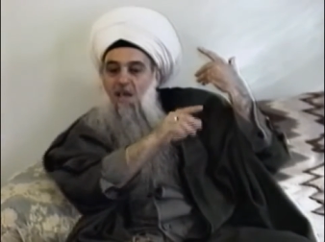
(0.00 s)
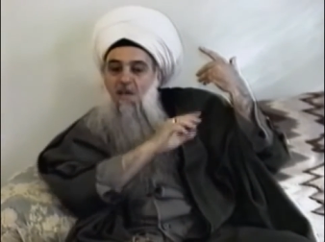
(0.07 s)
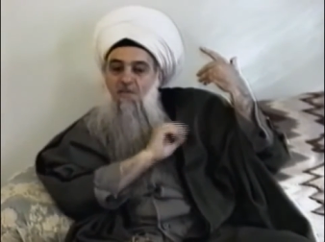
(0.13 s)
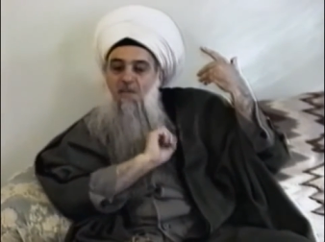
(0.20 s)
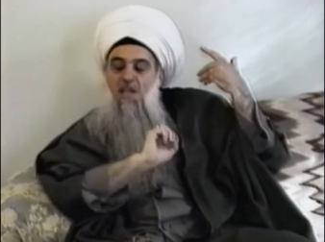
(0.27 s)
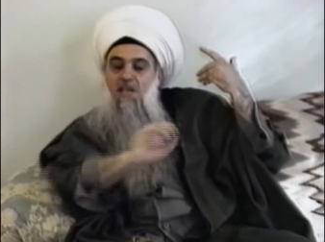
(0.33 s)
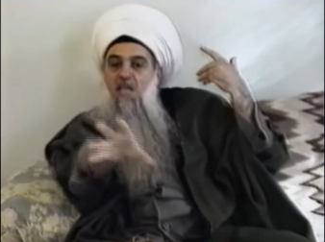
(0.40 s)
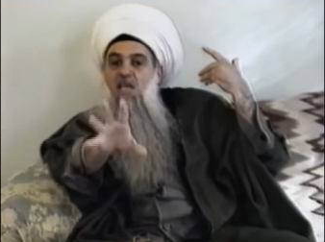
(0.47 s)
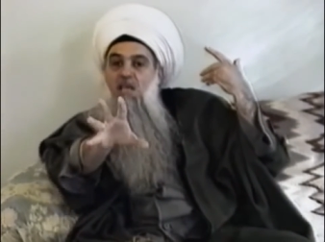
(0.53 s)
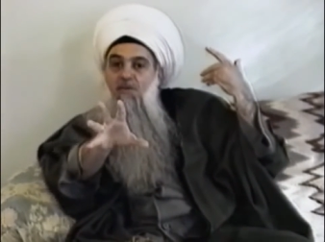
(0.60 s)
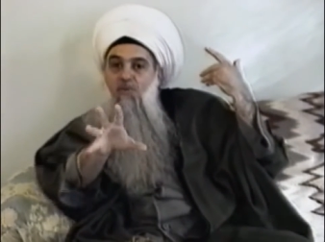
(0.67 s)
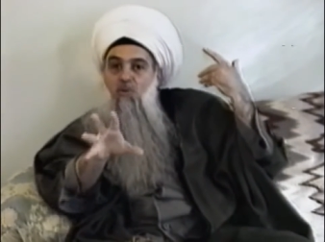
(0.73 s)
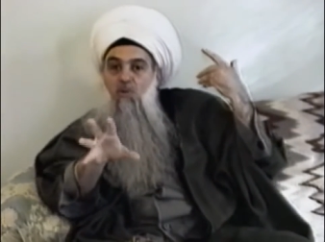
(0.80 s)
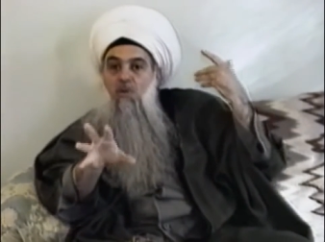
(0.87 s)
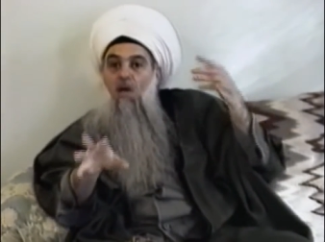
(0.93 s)
And then they
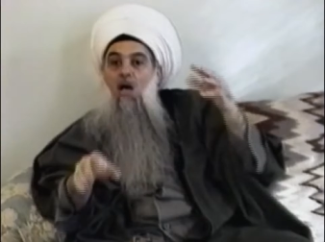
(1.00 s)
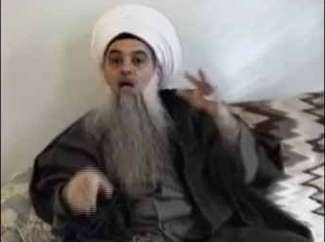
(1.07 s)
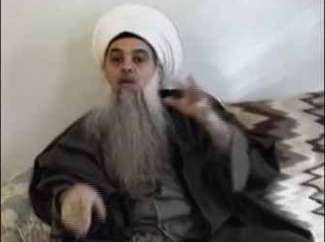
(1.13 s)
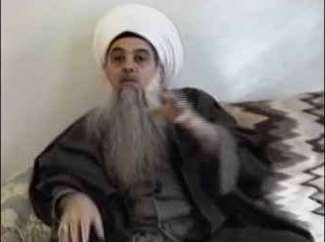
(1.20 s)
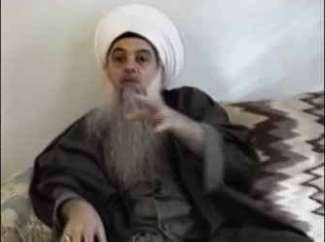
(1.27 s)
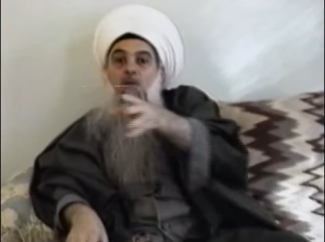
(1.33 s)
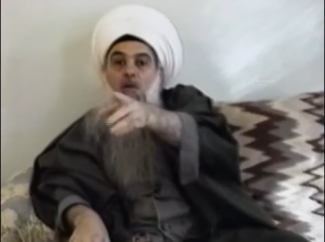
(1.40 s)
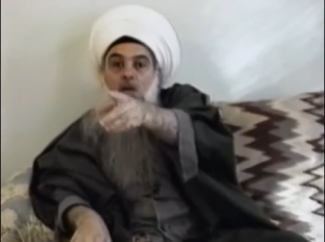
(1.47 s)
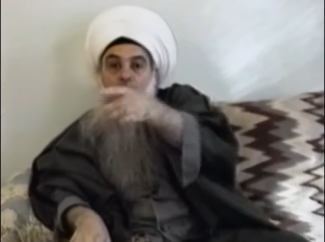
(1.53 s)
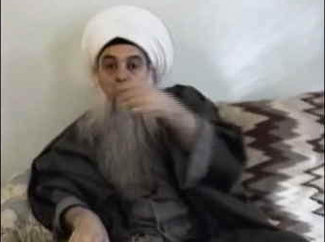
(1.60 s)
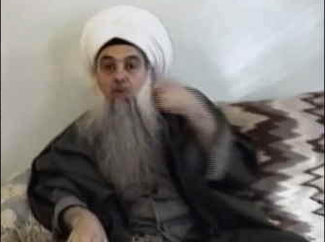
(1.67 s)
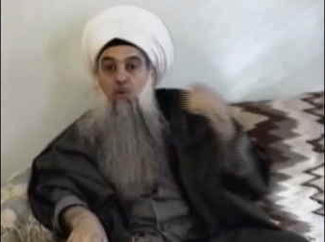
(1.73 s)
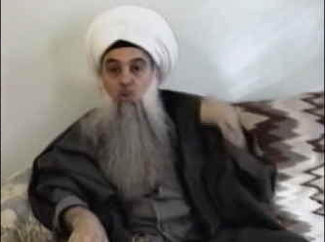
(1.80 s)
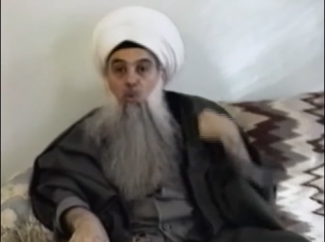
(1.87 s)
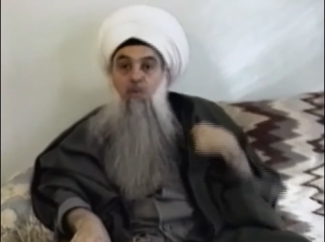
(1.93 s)
give to the heart
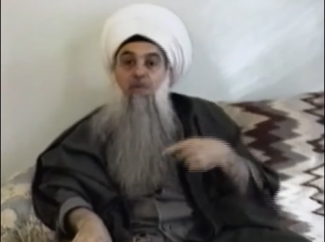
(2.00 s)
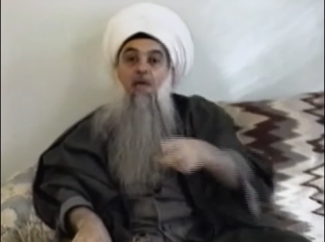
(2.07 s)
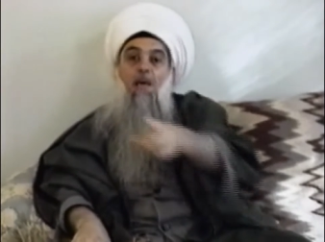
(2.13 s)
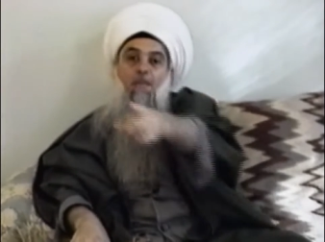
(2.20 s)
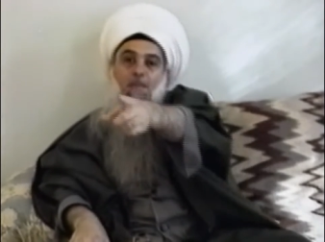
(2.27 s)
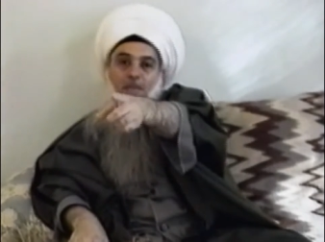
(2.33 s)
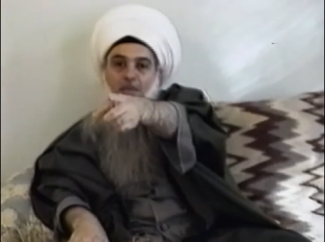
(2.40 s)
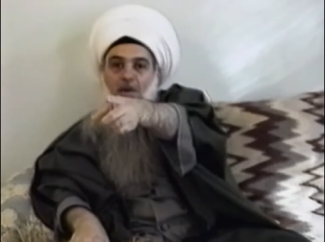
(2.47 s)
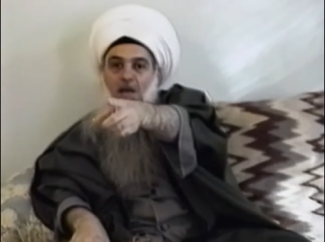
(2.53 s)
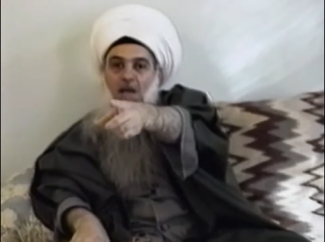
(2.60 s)
through them